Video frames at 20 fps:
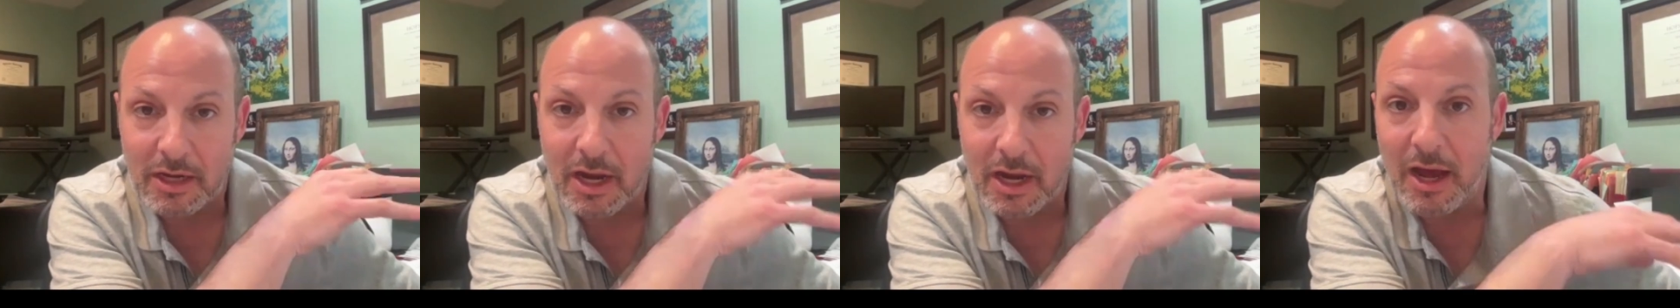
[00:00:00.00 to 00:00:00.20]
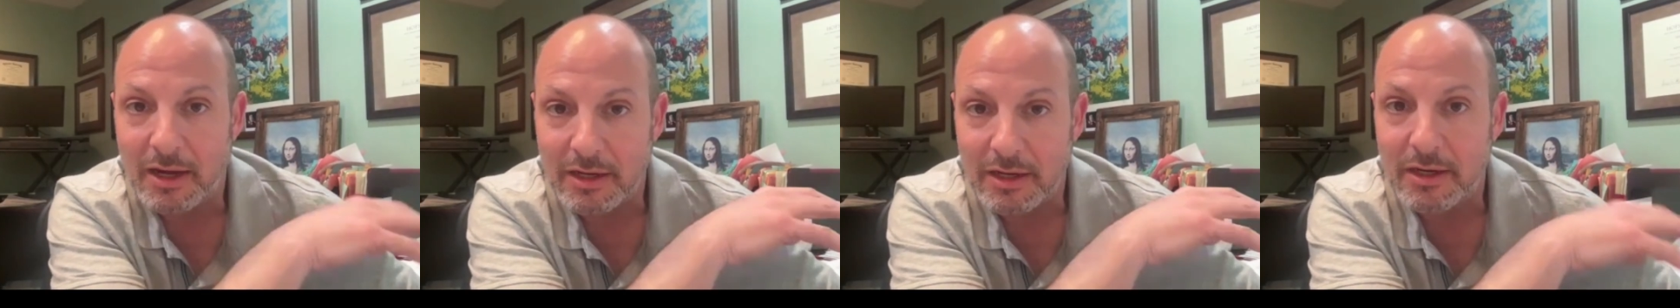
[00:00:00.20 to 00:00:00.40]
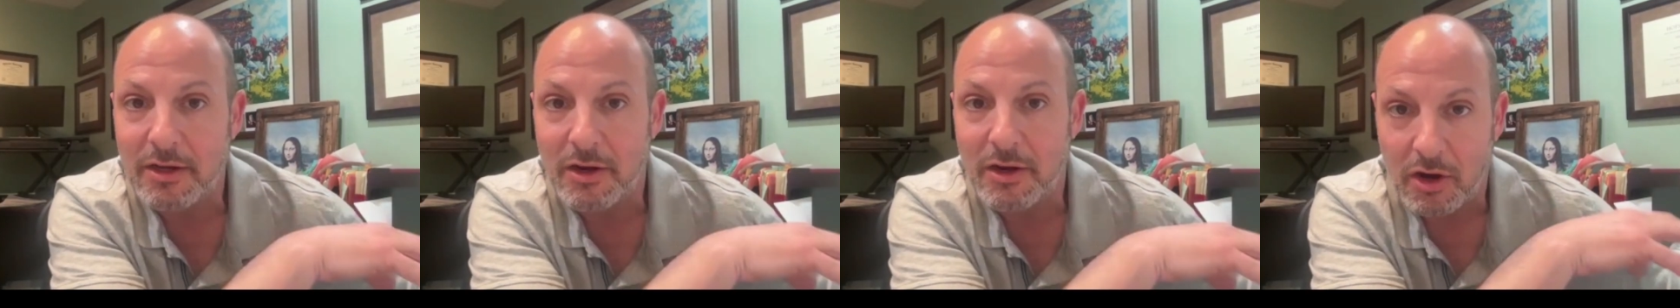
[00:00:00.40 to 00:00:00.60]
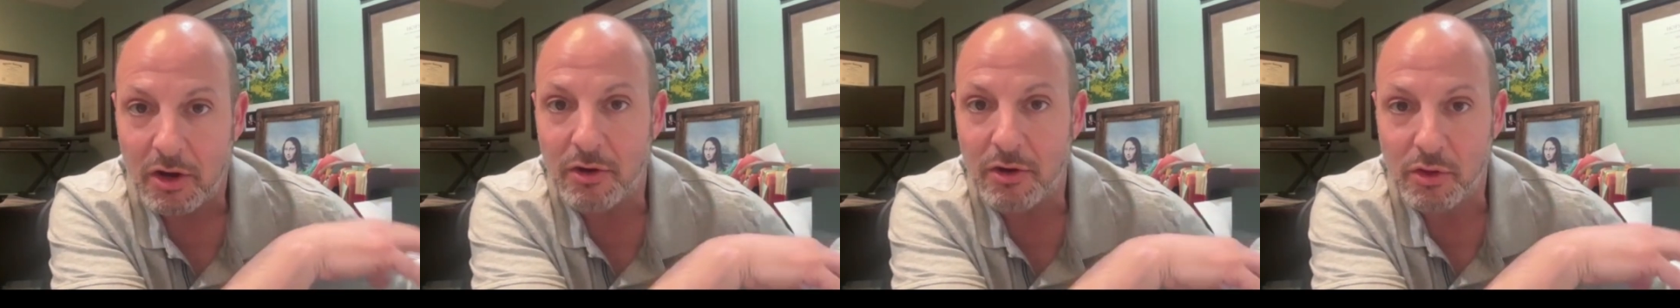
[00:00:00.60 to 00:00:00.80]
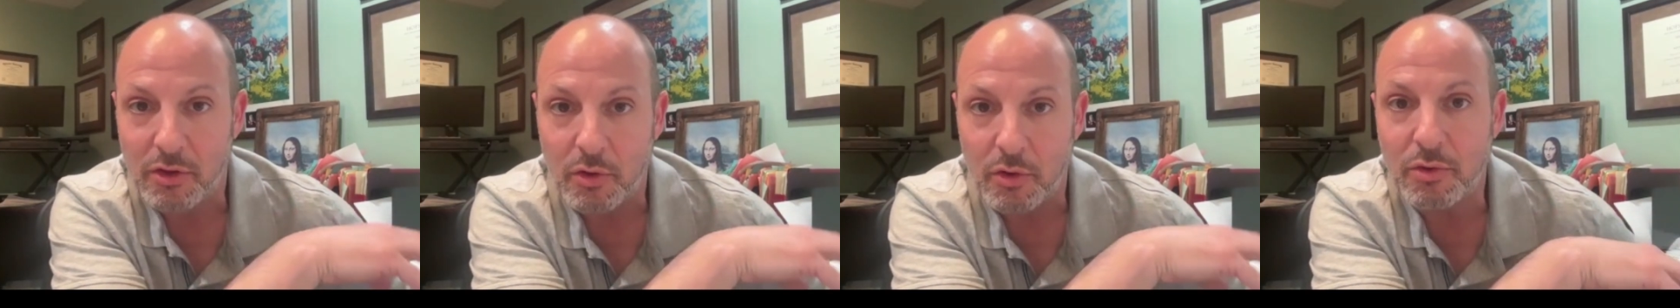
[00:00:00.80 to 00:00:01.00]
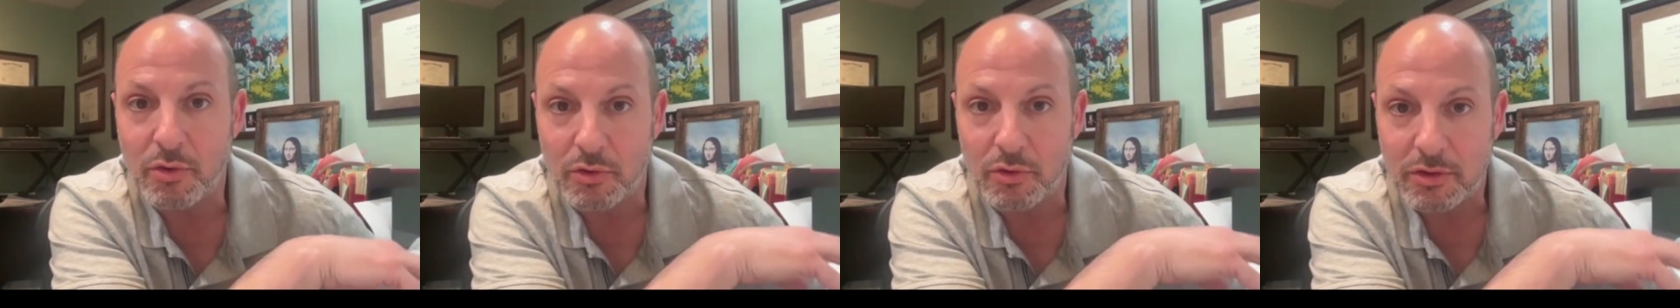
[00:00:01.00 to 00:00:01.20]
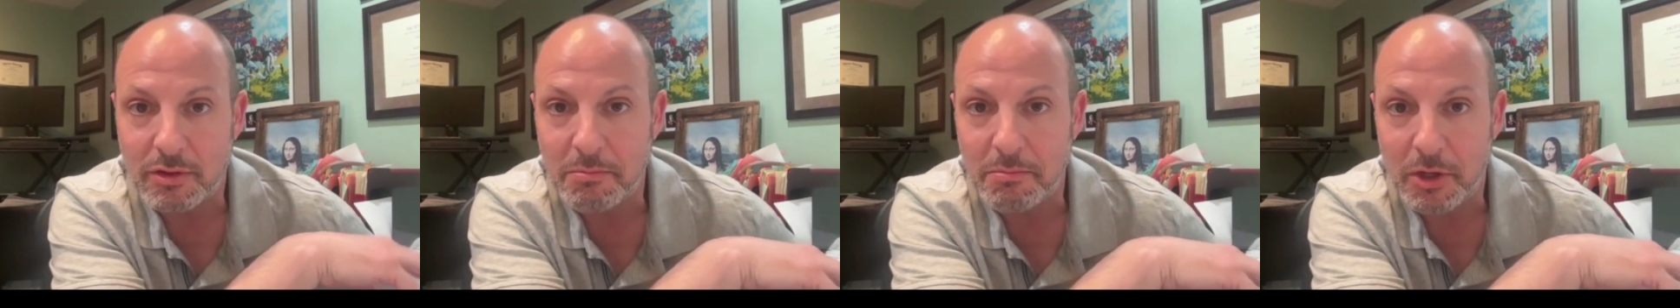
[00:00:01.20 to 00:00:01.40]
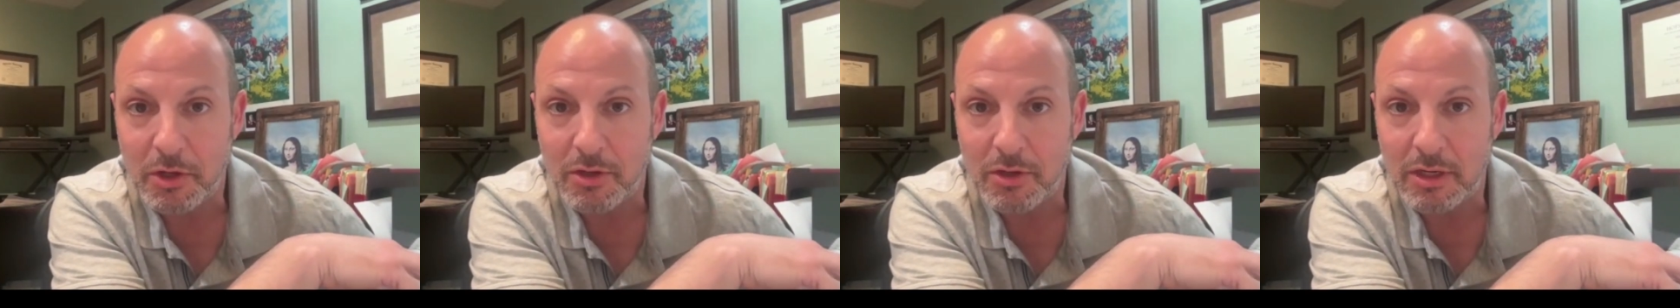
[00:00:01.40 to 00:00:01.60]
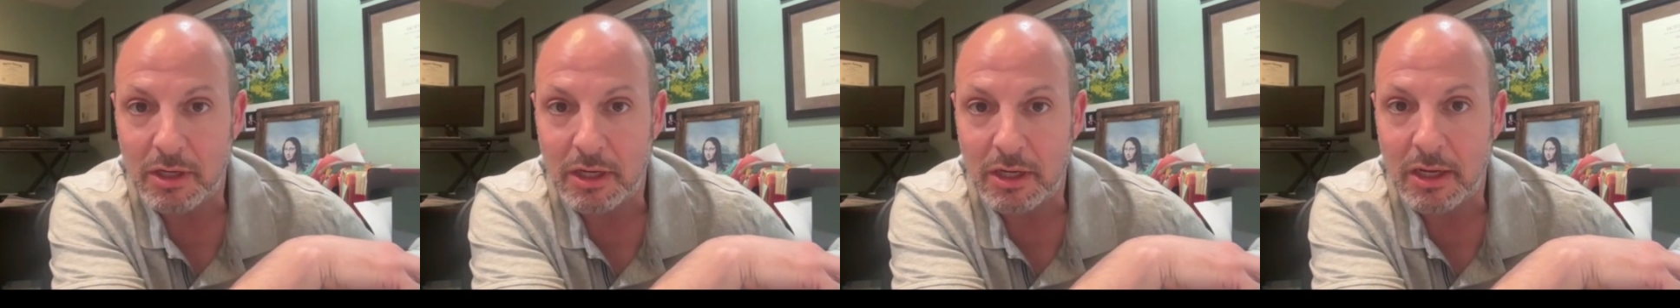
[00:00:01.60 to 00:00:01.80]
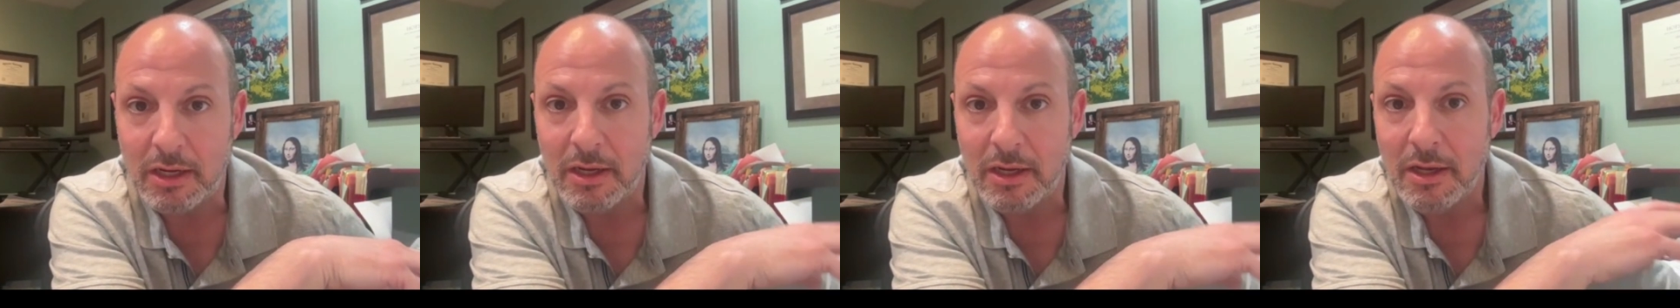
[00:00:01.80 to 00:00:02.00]
not in our local
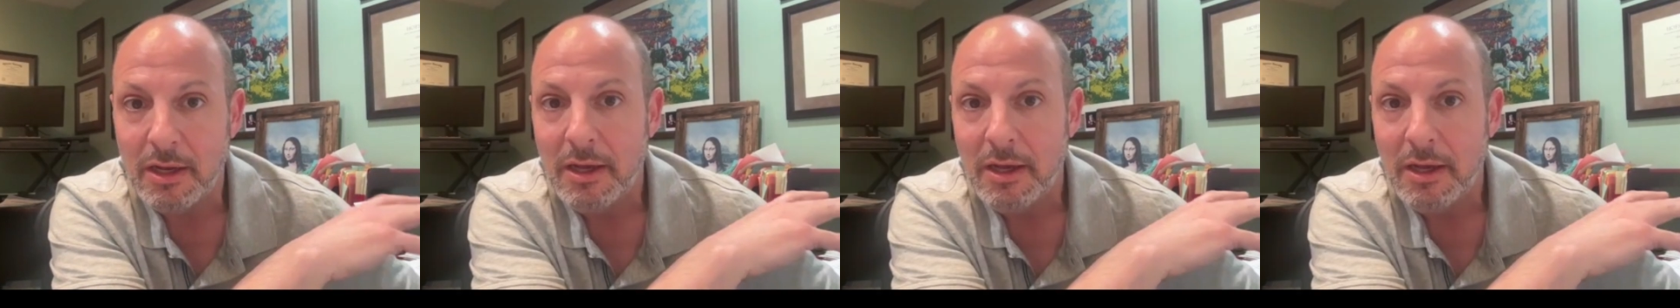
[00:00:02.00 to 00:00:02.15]
community,